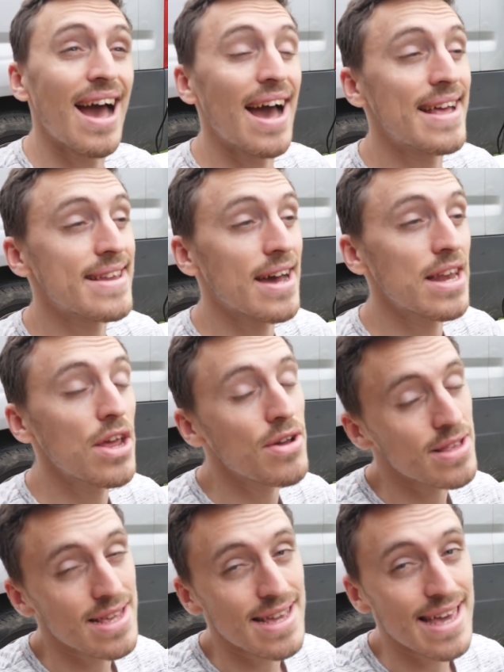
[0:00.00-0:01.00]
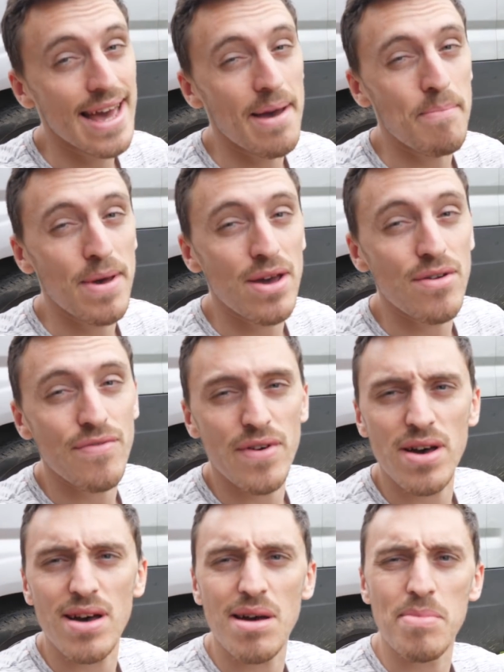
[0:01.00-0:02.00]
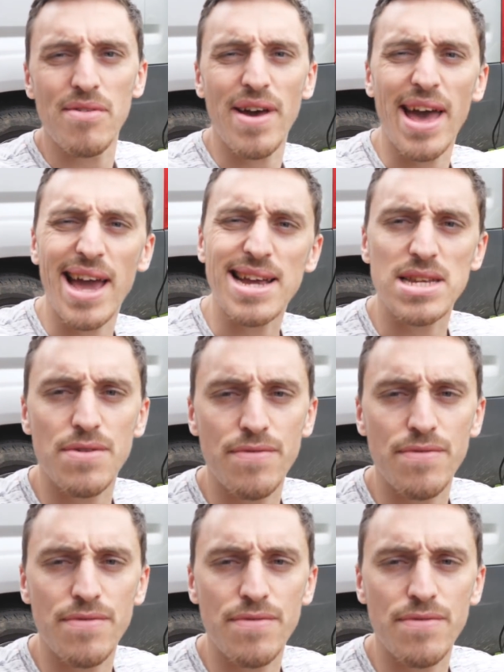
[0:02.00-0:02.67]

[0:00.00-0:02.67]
And I know it did get a bit of hate